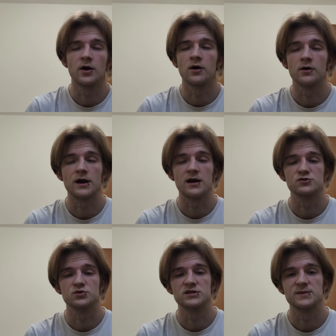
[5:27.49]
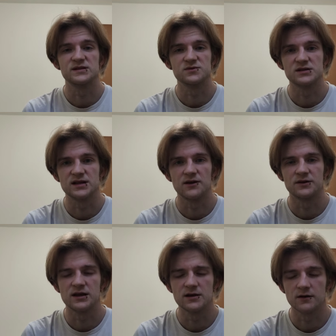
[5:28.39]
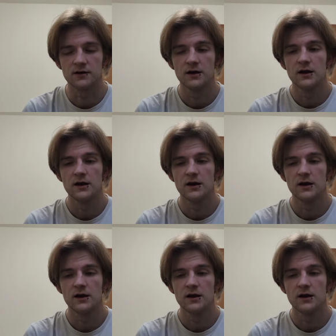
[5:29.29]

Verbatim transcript: our actual dispensaries down here.